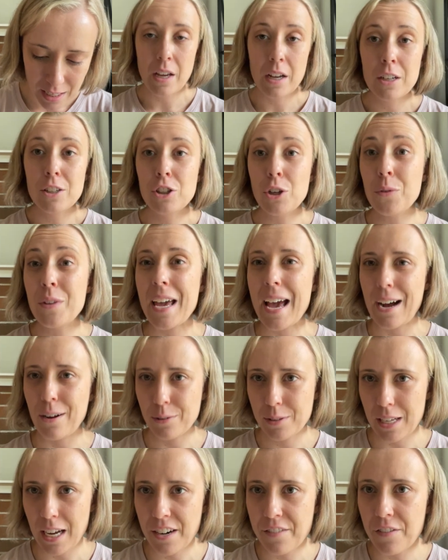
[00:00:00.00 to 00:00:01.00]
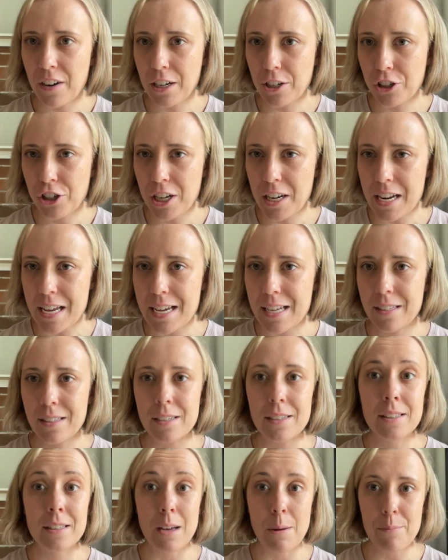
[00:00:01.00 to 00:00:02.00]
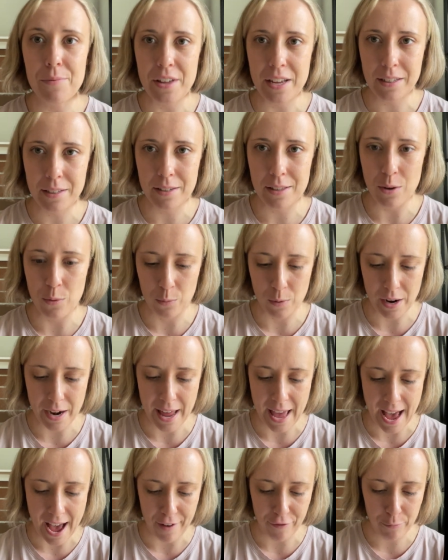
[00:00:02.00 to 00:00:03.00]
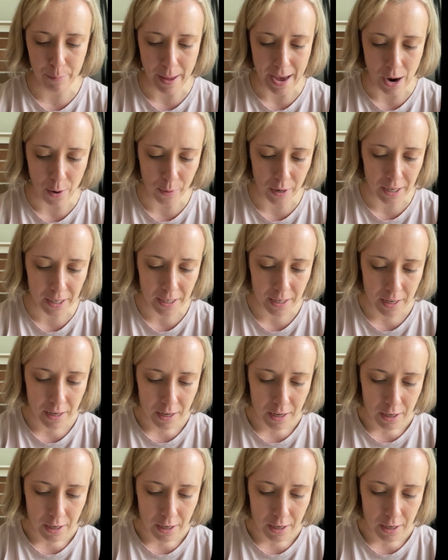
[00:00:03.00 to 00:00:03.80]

So the outside function is something to the 1/2 power.